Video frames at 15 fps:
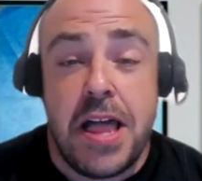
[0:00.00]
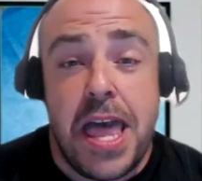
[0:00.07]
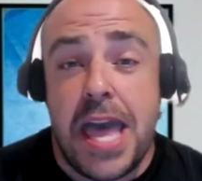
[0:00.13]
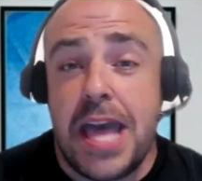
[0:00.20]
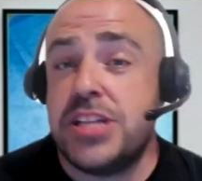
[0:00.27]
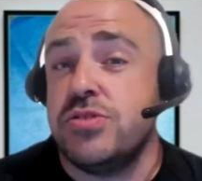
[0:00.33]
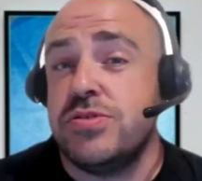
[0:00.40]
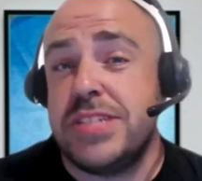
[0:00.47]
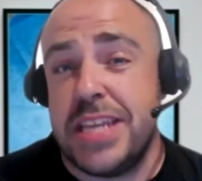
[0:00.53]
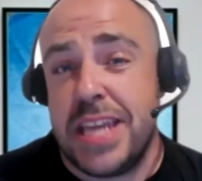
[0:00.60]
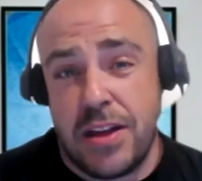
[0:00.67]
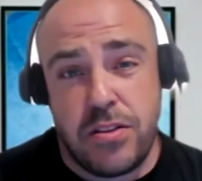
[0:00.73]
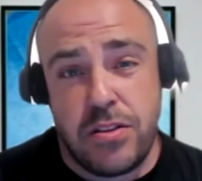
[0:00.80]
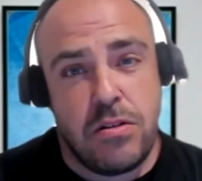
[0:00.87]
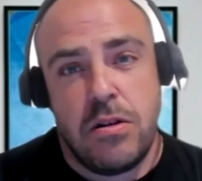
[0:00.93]
And so
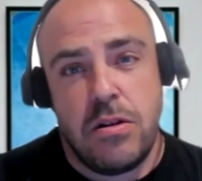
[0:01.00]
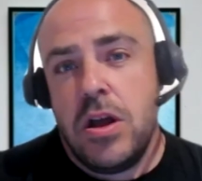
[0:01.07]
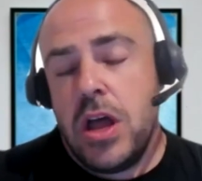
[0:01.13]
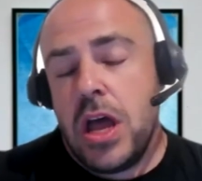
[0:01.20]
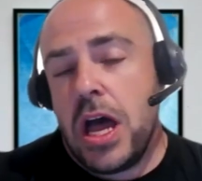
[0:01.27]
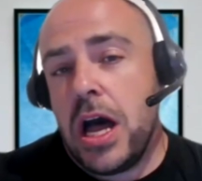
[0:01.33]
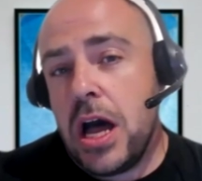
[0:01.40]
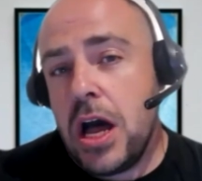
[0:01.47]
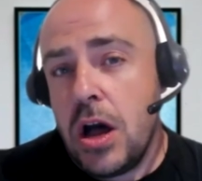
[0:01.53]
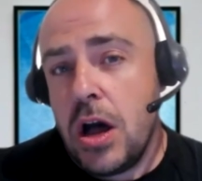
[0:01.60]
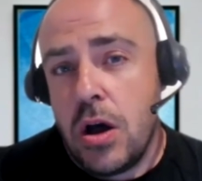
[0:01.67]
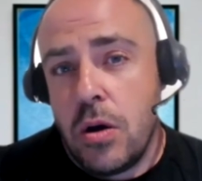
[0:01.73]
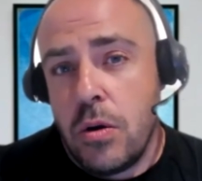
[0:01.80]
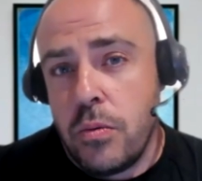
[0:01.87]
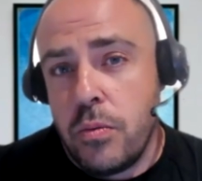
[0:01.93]
together,
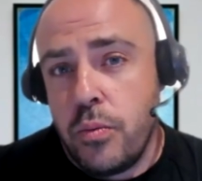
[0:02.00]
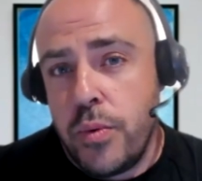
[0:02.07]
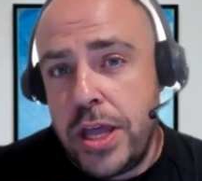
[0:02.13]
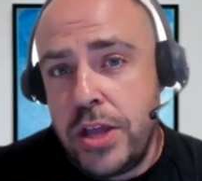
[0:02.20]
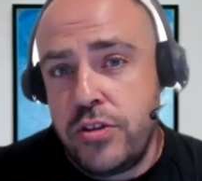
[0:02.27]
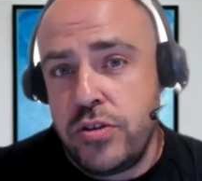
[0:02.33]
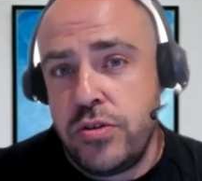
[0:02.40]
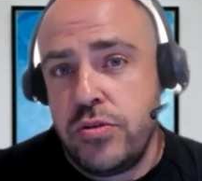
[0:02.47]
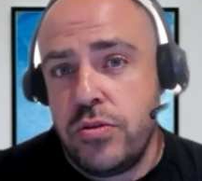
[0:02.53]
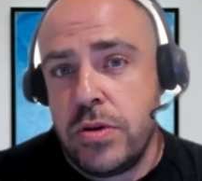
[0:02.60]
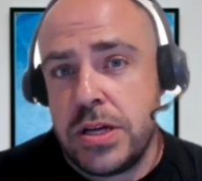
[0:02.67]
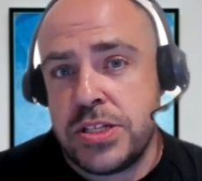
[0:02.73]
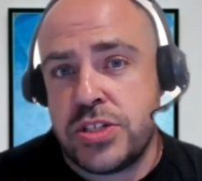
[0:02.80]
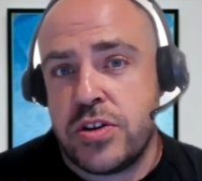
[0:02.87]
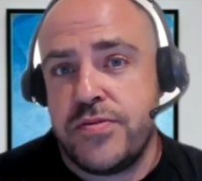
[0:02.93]
uh, we do
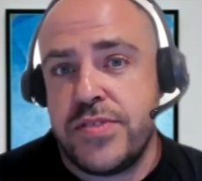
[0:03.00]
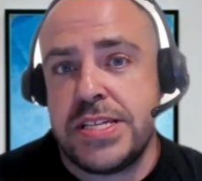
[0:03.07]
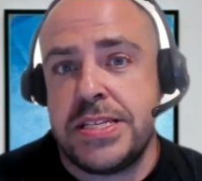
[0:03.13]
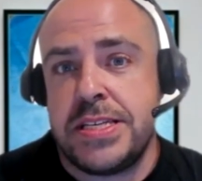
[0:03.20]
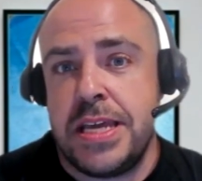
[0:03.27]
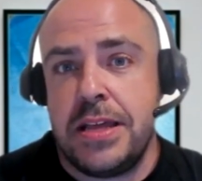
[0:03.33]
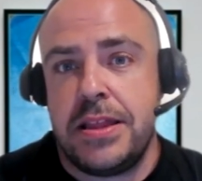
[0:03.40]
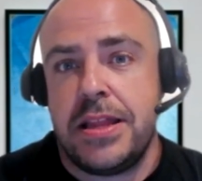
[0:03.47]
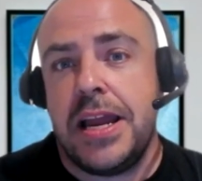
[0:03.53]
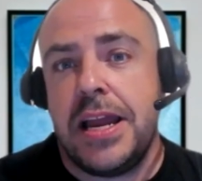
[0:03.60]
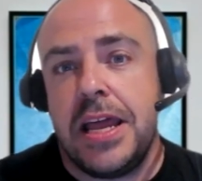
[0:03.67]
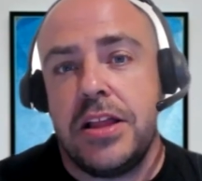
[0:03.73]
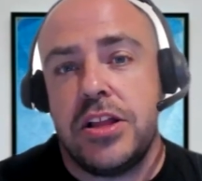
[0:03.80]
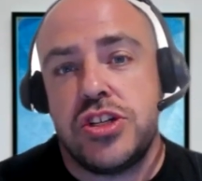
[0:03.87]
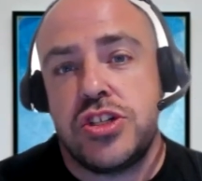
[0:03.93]
service the nine
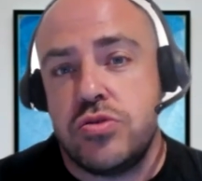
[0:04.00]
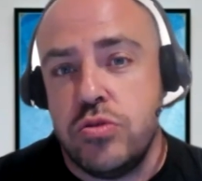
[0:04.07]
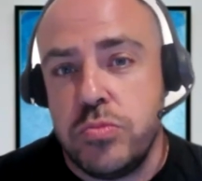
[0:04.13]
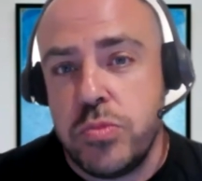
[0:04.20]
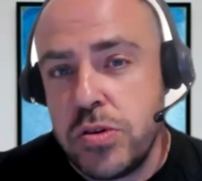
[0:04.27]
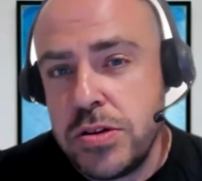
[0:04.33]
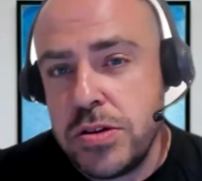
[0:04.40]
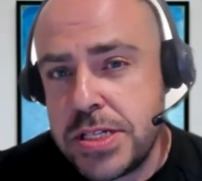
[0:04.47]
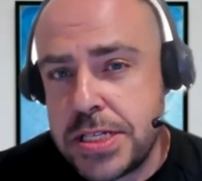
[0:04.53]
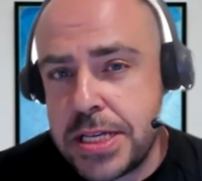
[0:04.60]
English school boards.